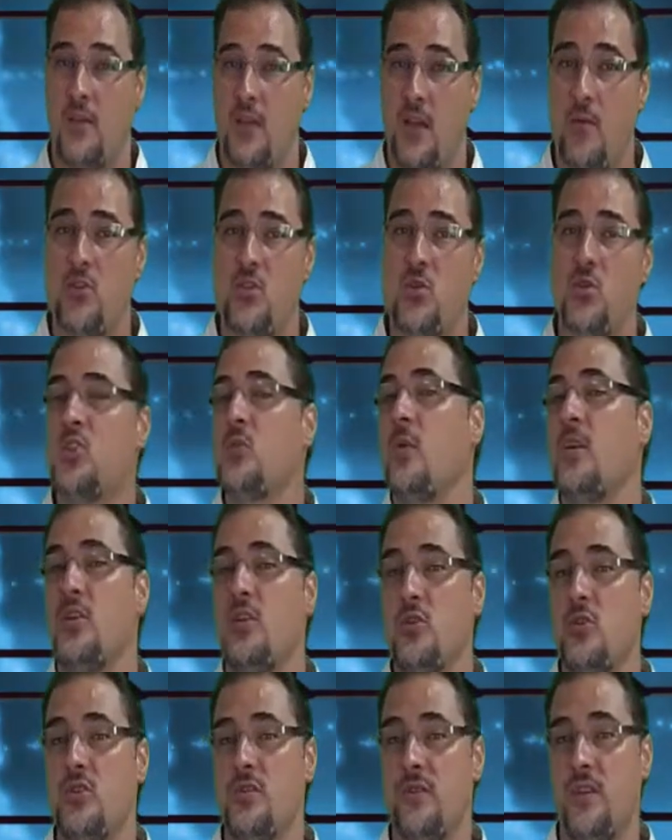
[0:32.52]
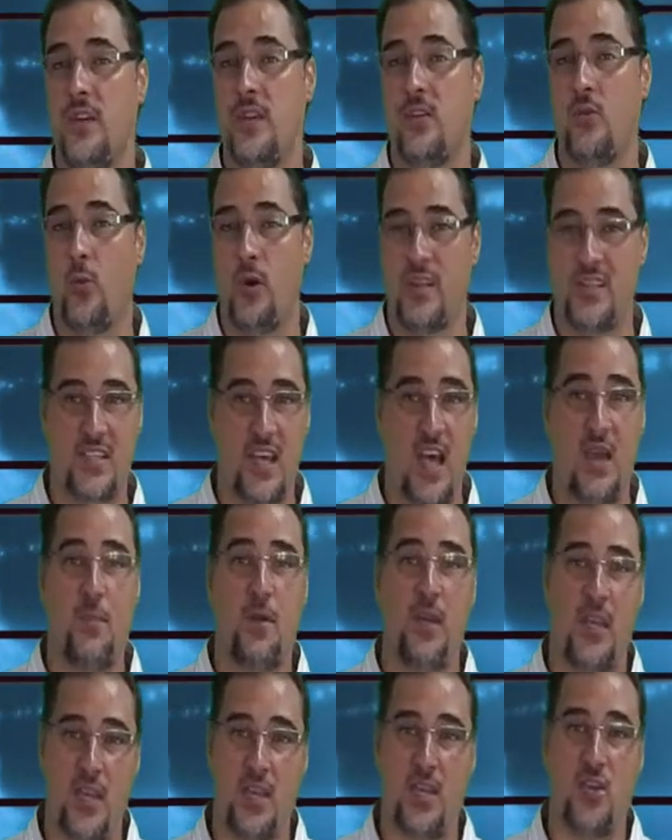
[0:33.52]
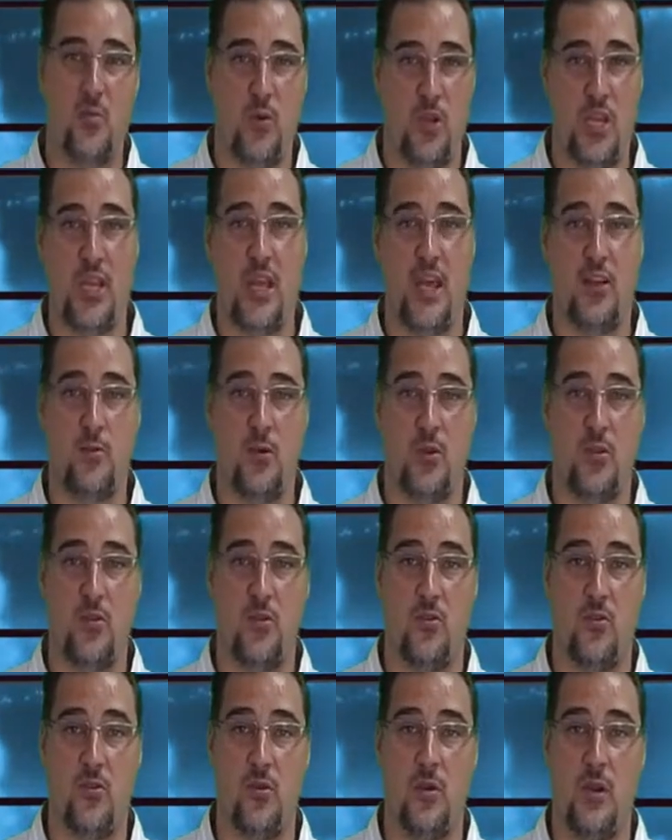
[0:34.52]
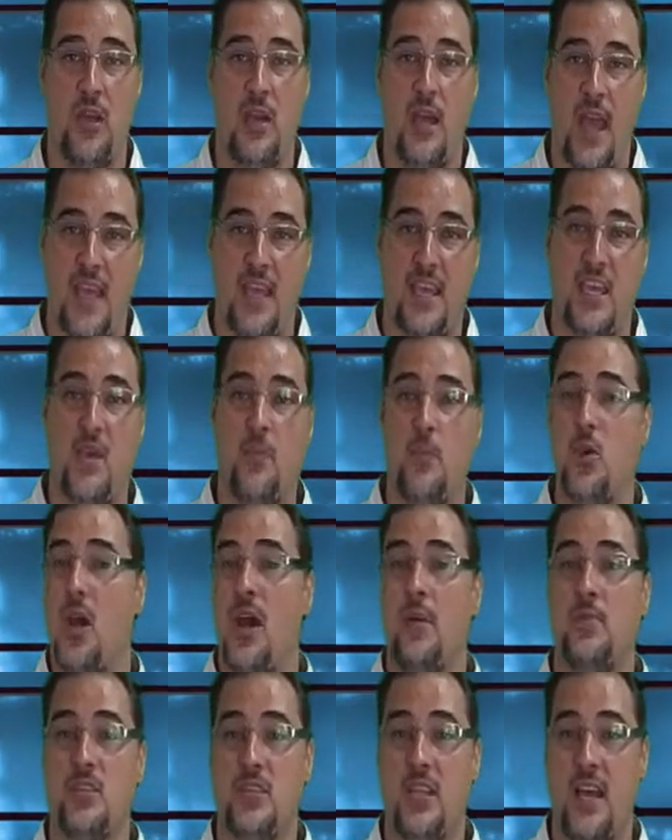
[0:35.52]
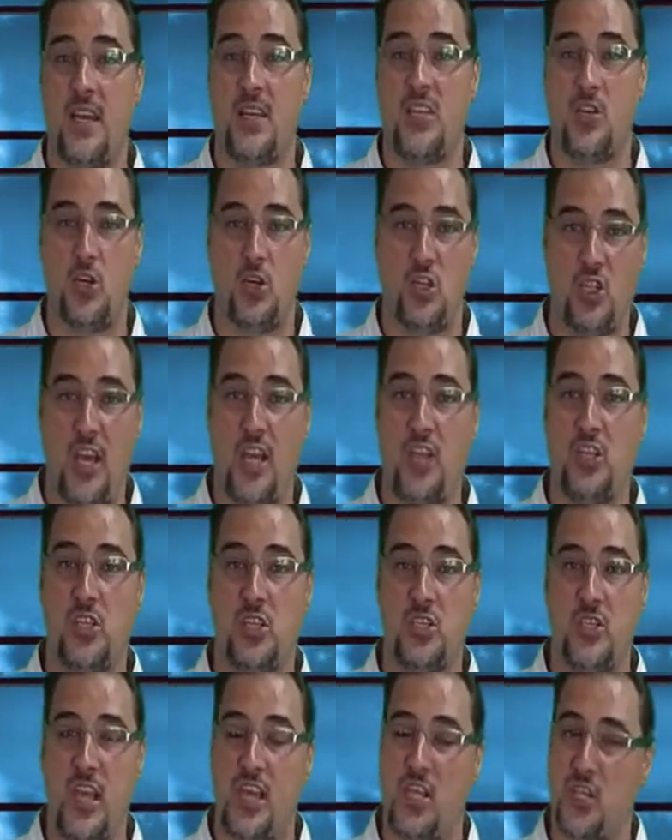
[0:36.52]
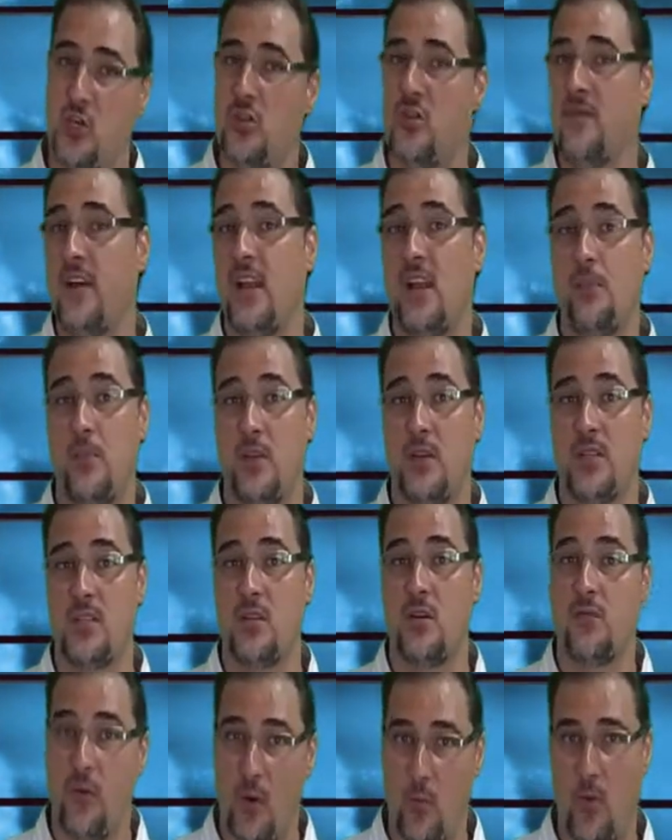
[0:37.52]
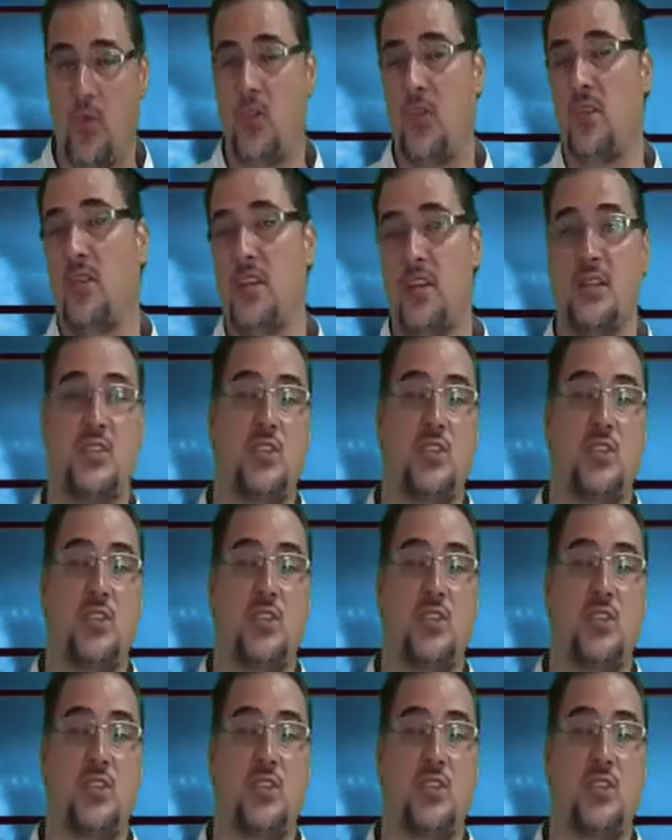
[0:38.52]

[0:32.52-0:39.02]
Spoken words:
There is also a newsfeed where SAIPA can communicate with you and keep you up to date on changes and new developments from within the